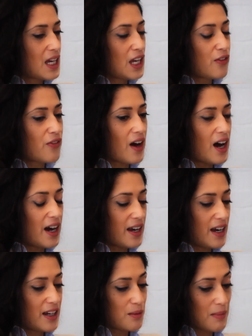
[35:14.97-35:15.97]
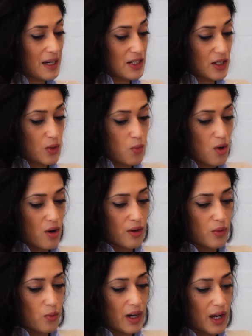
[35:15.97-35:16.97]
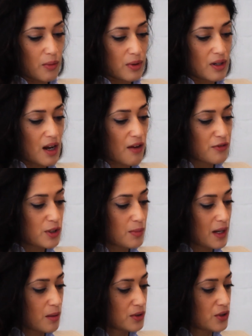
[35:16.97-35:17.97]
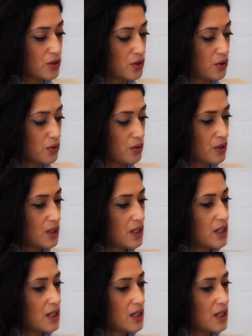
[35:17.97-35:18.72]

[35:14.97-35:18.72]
If I had a magic wand, what I would love to be able to do